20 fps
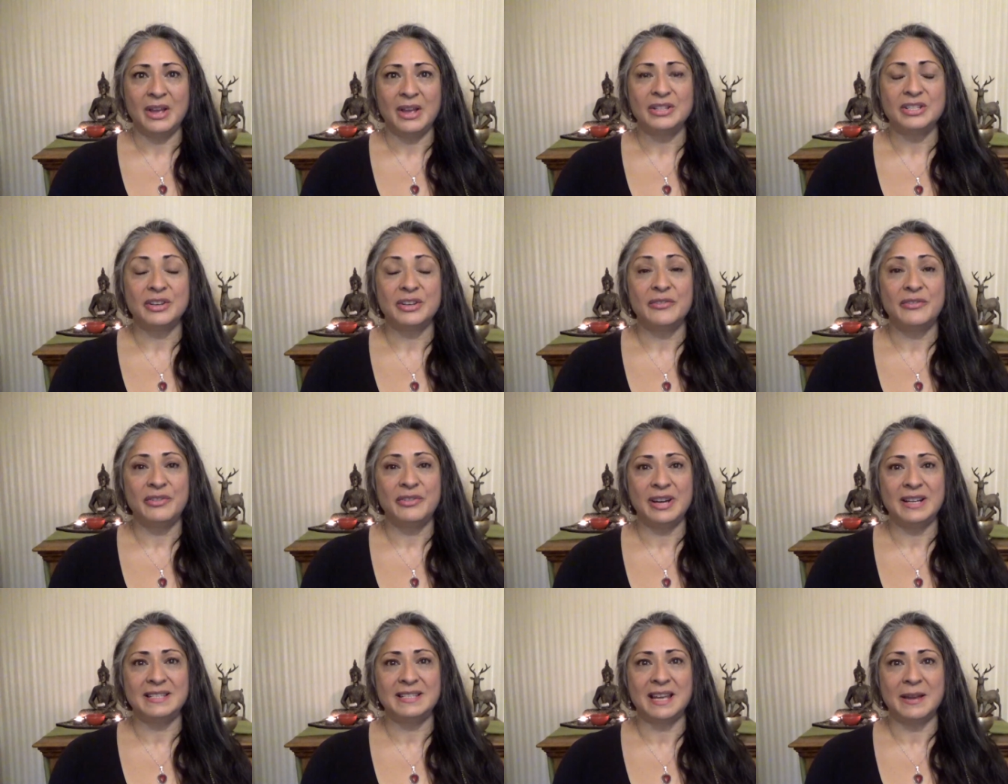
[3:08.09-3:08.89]
So,
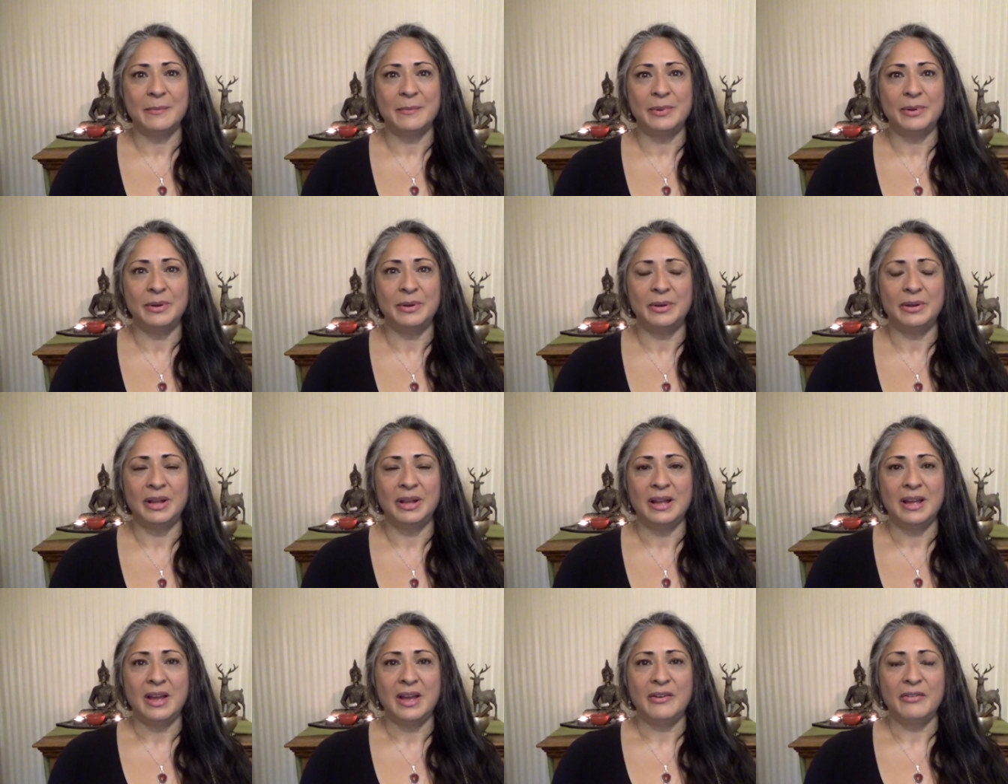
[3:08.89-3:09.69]
for example,
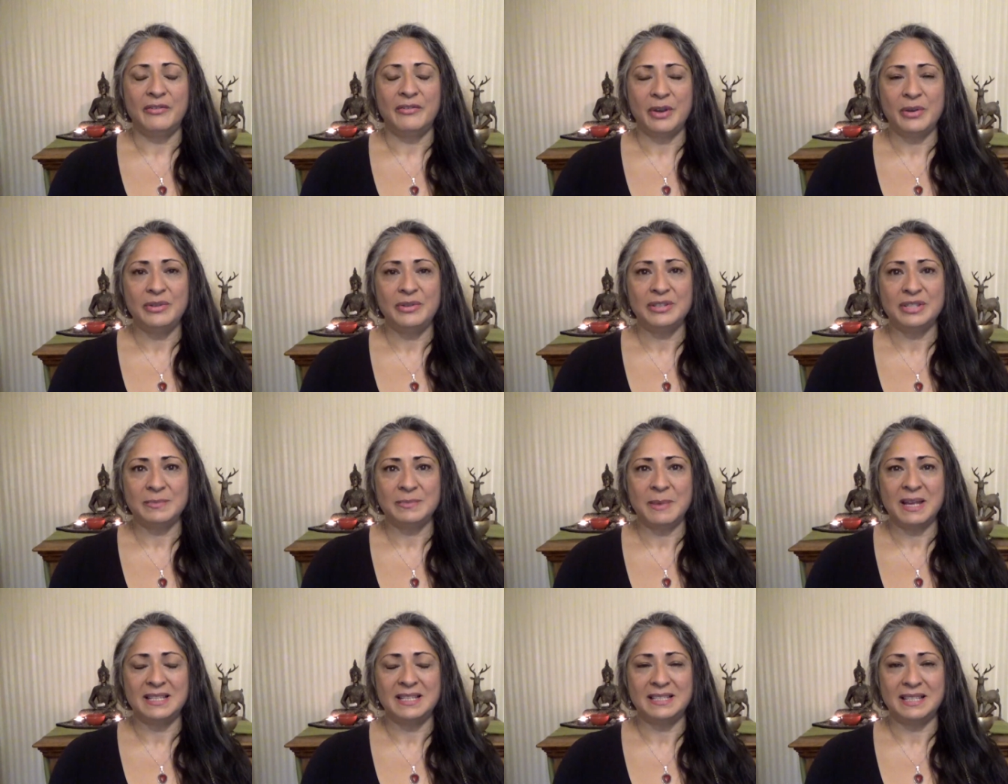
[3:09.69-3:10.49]
focused
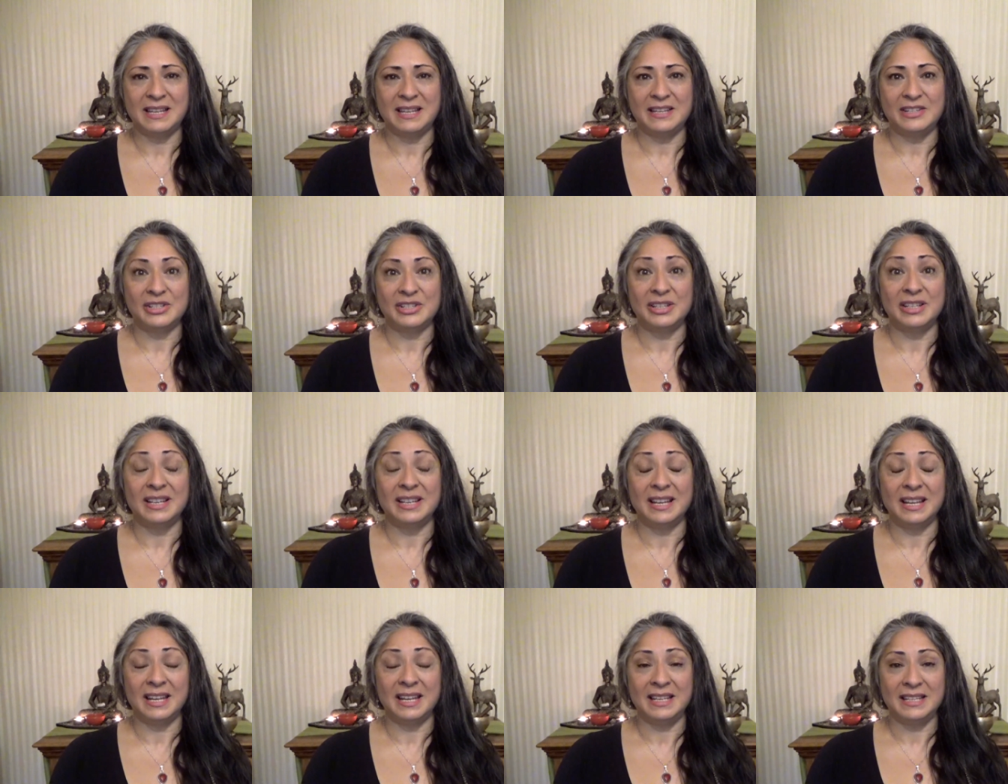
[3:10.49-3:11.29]
meditation
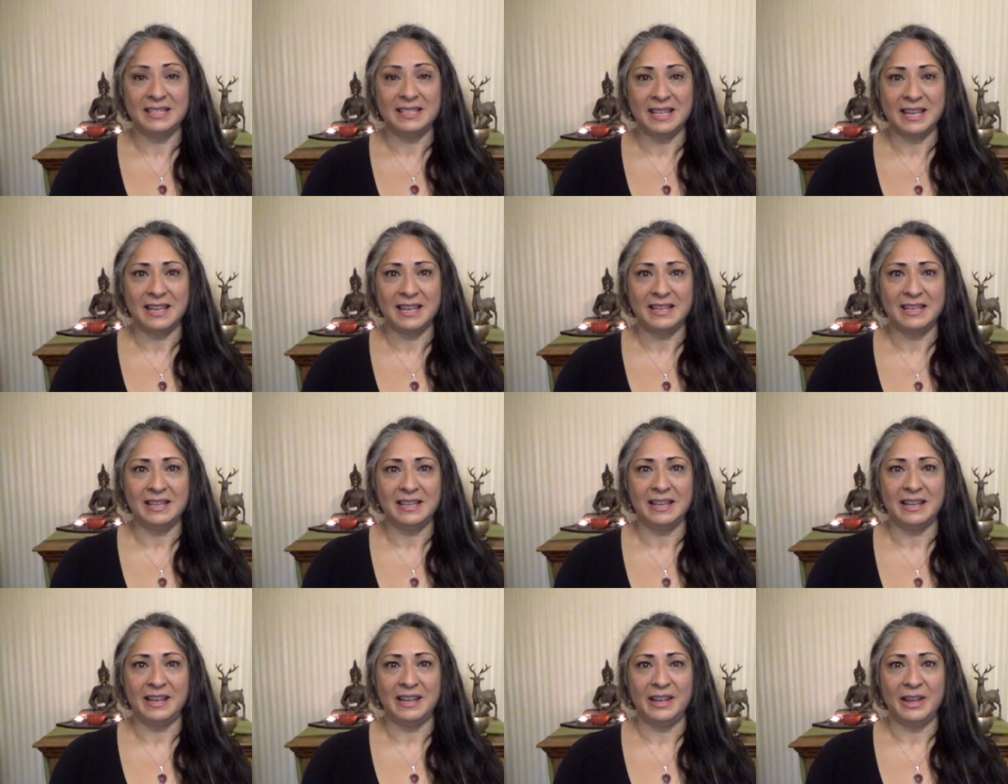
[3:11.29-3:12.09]

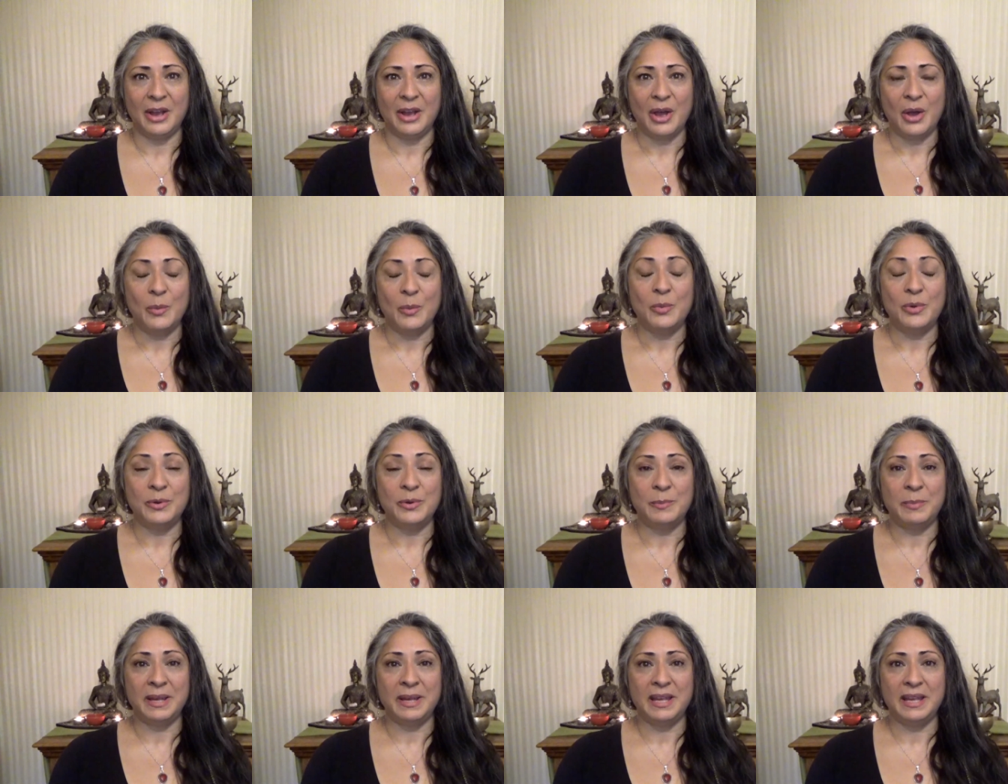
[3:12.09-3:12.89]
internally
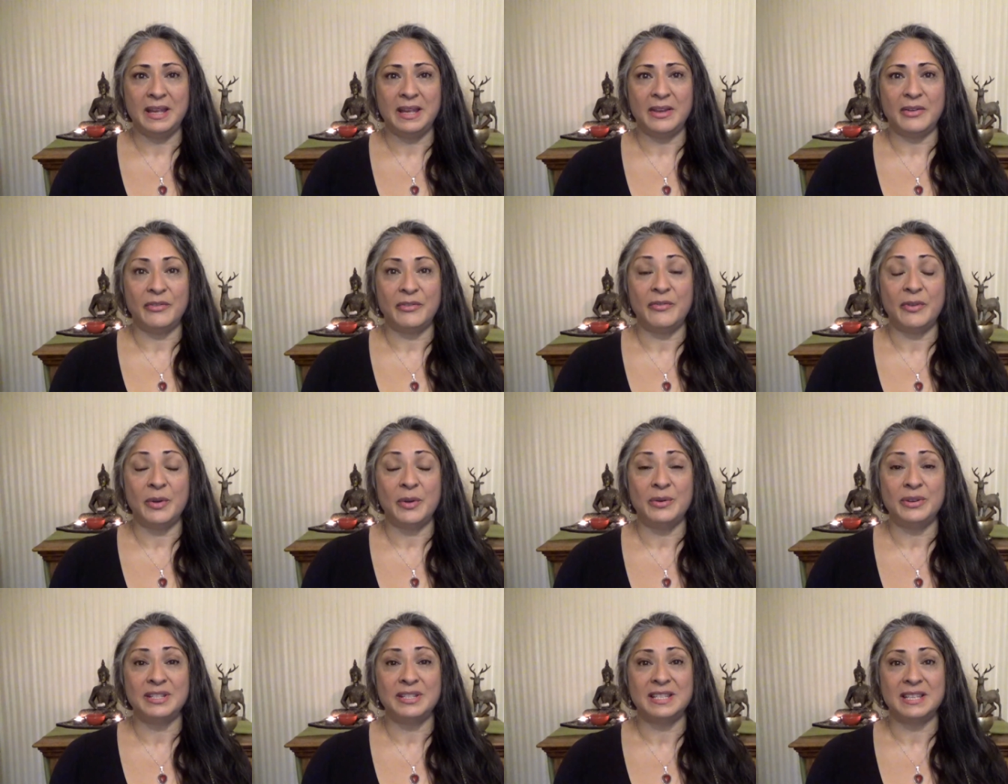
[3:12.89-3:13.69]
would be
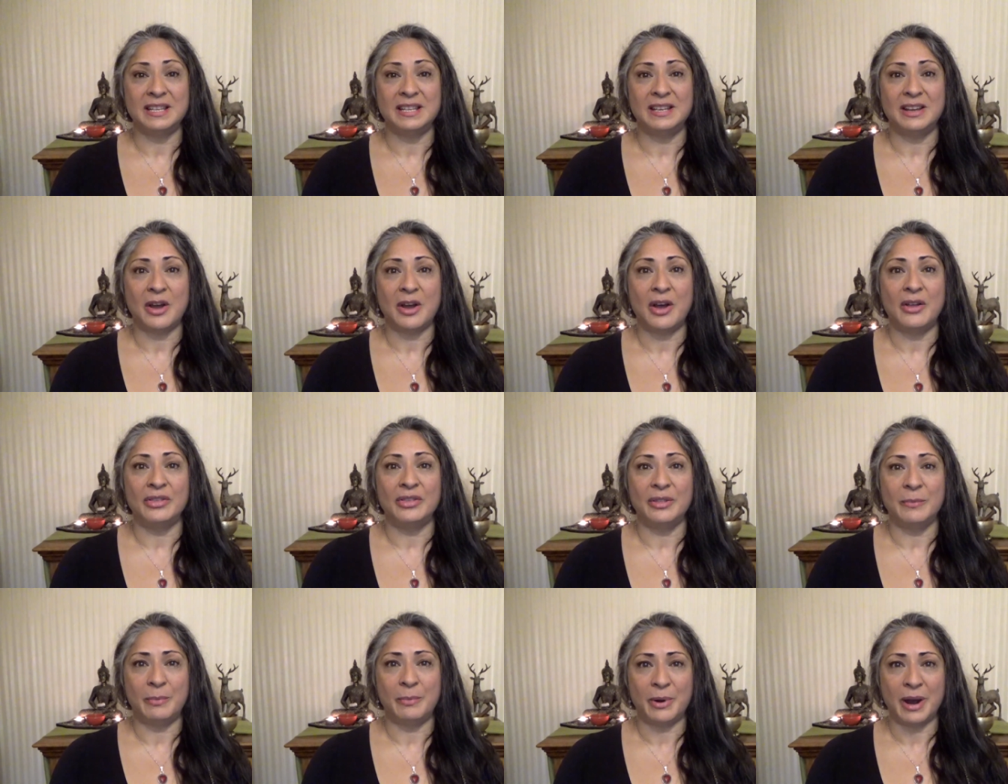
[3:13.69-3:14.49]
focusing
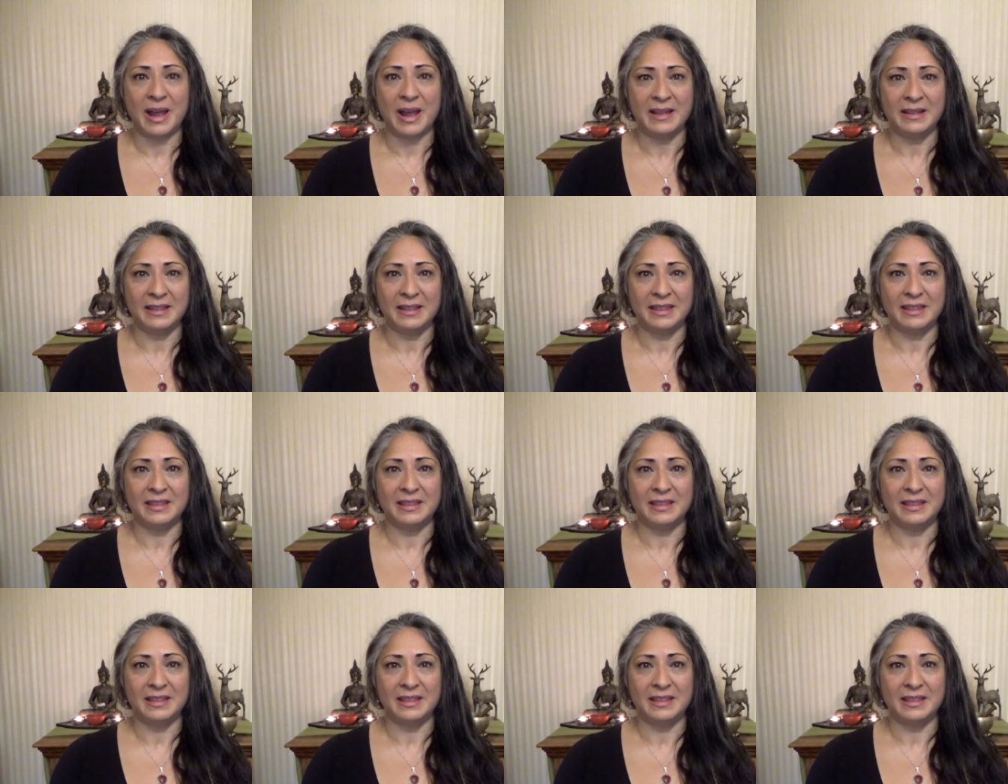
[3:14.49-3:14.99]
on the breath.